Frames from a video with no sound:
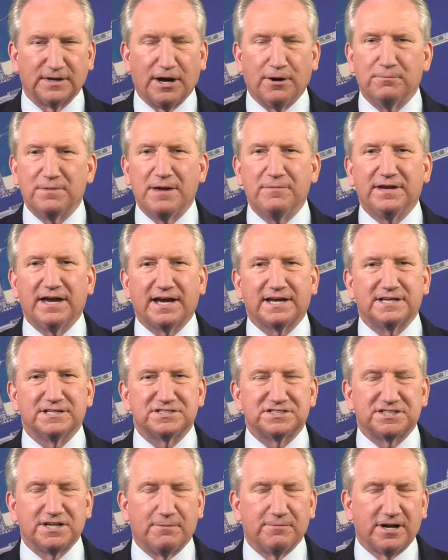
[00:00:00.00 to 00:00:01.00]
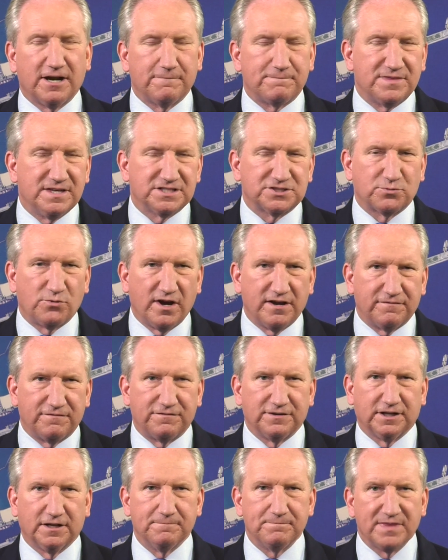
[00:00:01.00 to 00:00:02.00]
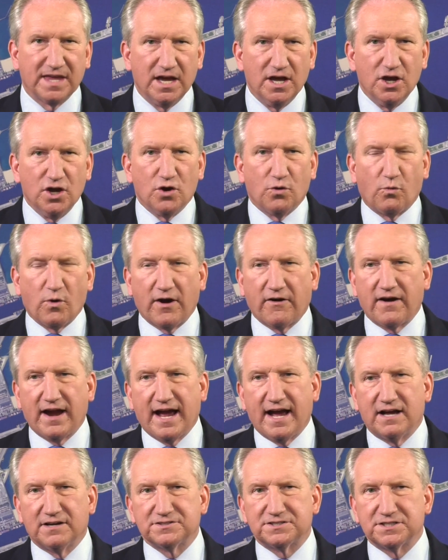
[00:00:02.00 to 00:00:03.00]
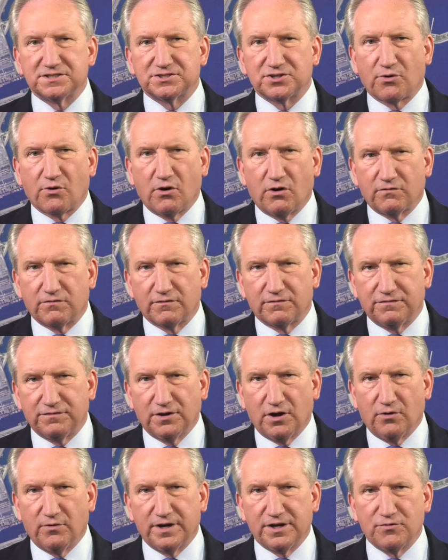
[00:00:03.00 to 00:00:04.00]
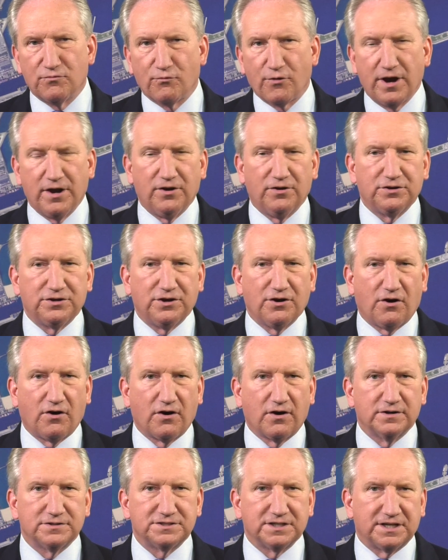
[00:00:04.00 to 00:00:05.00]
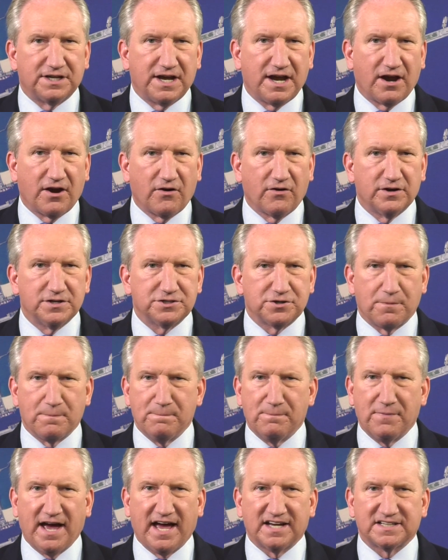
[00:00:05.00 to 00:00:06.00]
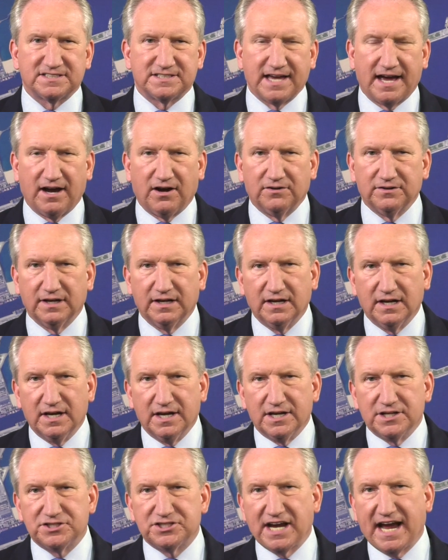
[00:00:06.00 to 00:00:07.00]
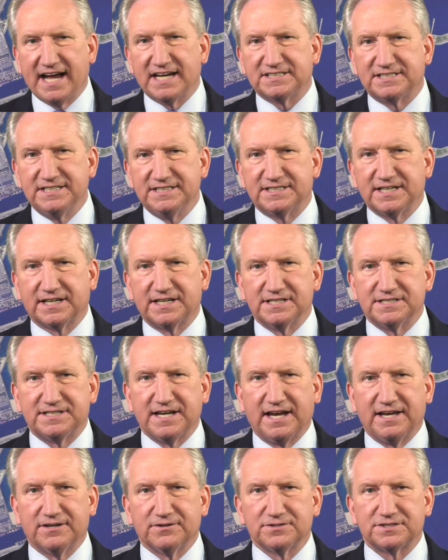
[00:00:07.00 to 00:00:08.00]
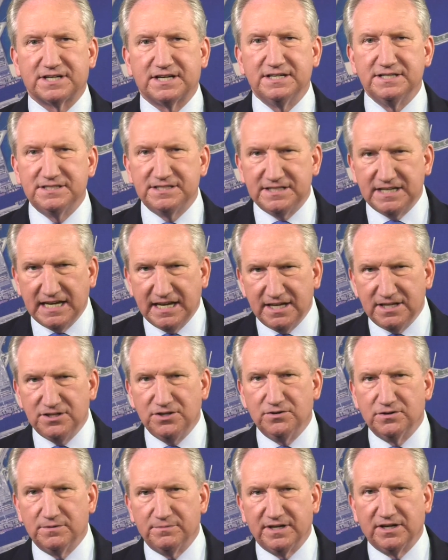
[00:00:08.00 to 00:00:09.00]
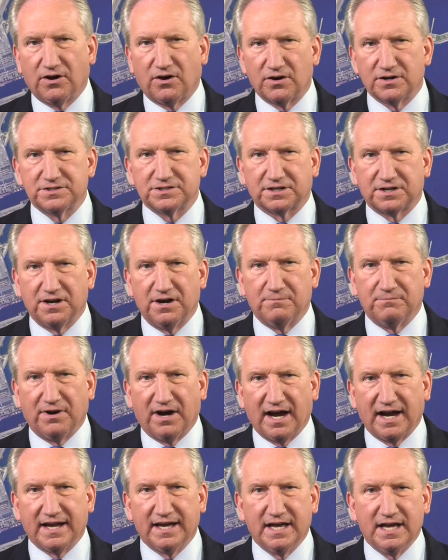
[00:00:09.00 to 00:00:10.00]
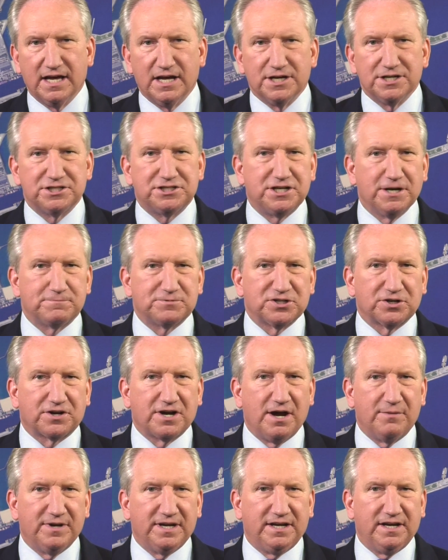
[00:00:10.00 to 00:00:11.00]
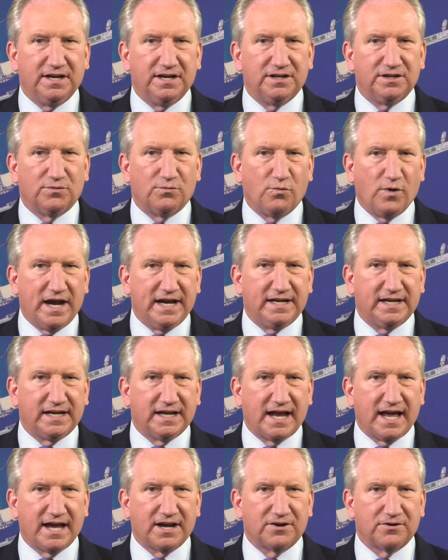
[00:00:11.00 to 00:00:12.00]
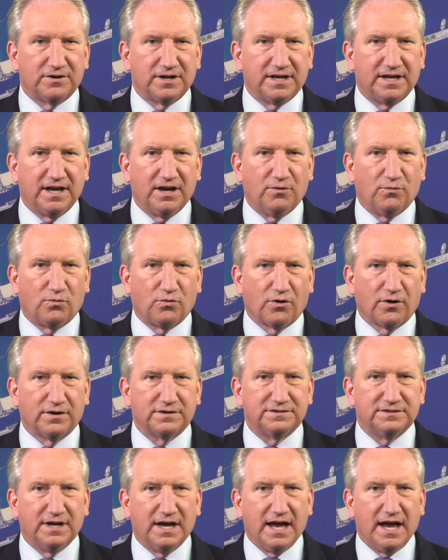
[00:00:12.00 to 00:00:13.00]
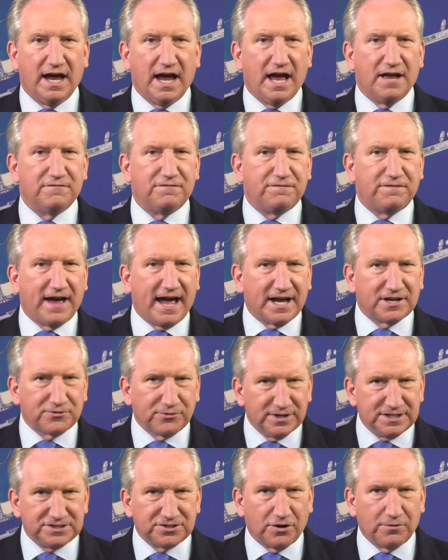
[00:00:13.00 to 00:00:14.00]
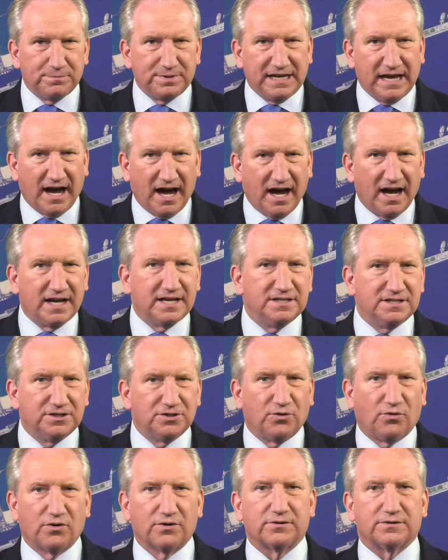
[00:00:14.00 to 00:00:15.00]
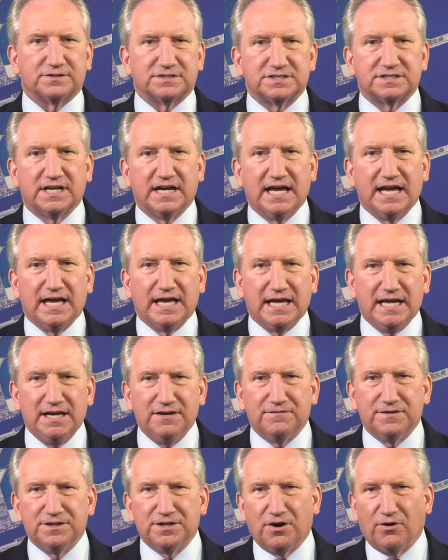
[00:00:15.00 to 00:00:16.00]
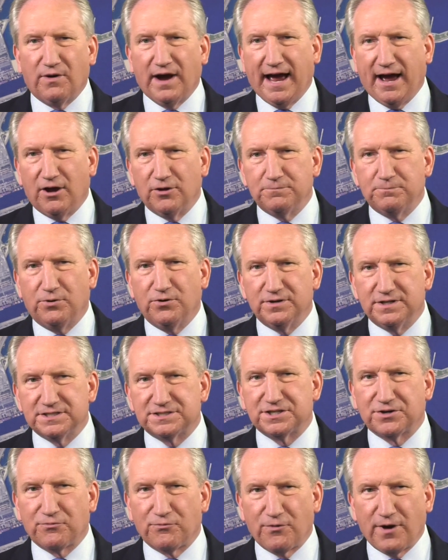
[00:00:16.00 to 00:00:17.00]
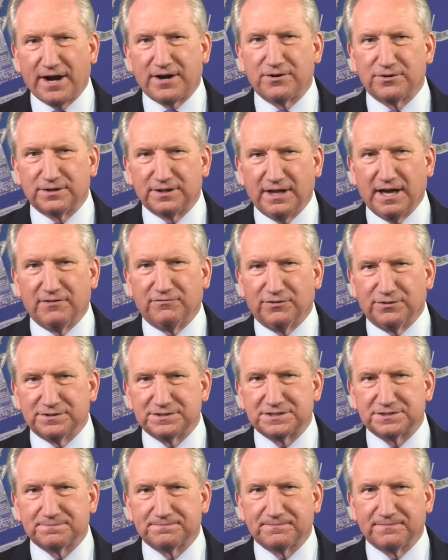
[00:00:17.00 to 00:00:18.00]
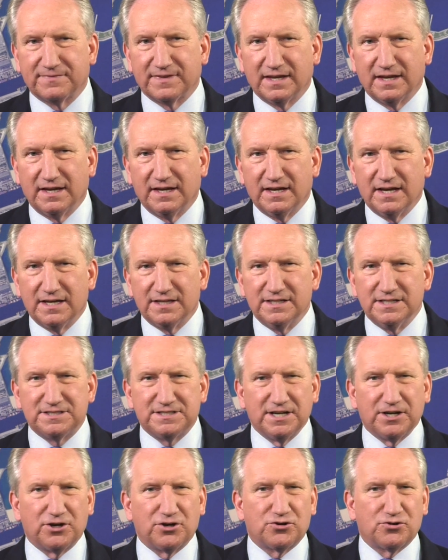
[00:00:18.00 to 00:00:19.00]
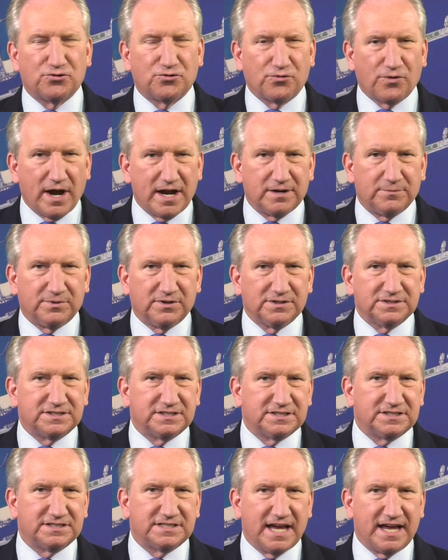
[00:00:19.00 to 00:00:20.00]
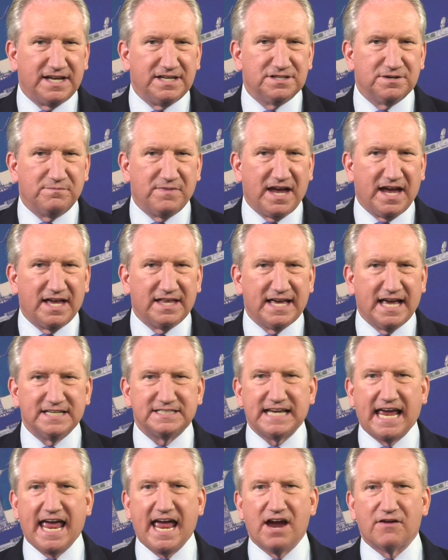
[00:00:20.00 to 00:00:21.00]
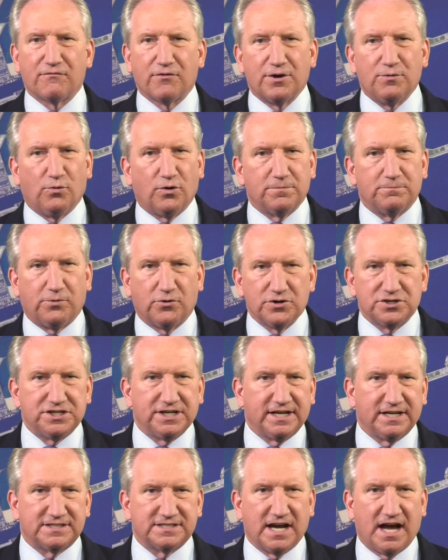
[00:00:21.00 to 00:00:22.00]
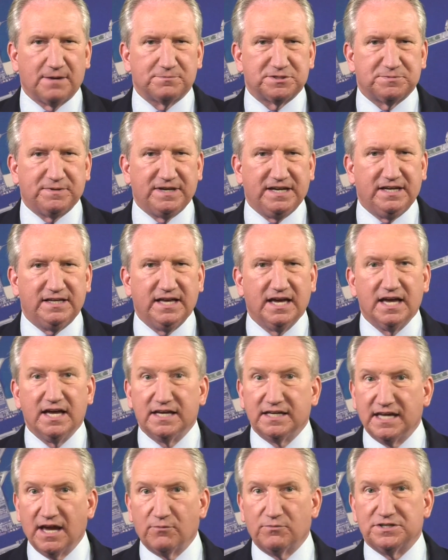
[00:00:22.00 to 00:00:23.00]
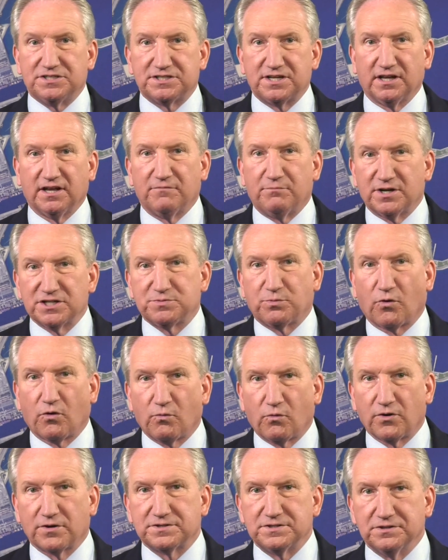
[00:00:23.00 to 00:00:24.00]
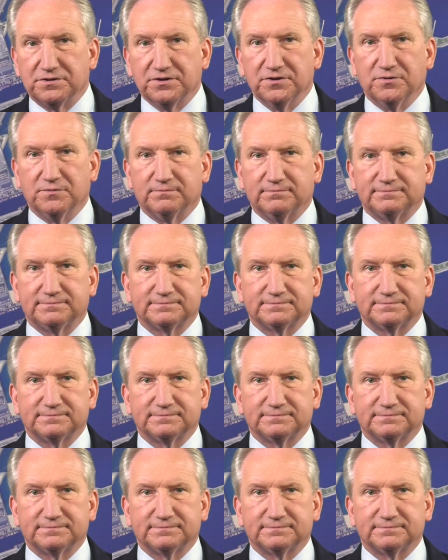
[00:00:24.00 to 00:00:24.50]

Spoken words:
Now, maybe I can sum it up this way, Phillip. Warehouses are overflowing, rail yards and carriage are maxed out, chassis and containers continue to be hard to come by, ships are coming in and waiting at anchor to get worked, and factories are behind in orders, even though output is at record levels. This incredible sustained demand has everyone pushing at top speed, yet we still have much more work to do.